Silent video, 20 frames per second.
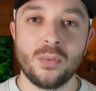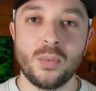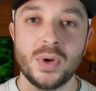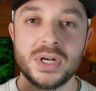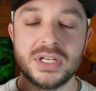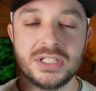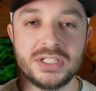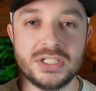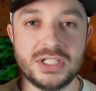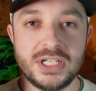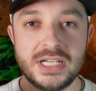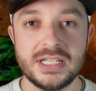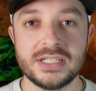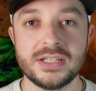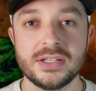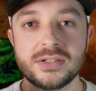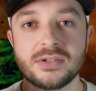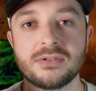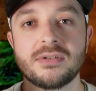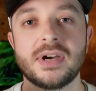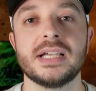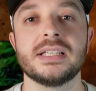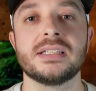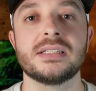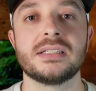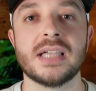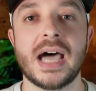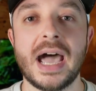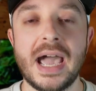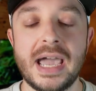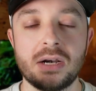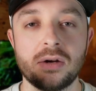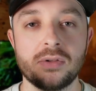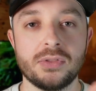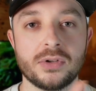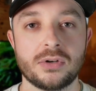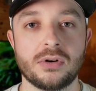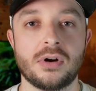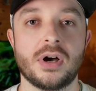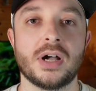When Jesus Christ died
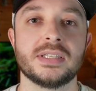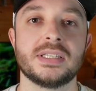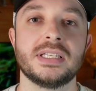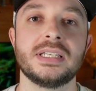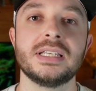on the cross,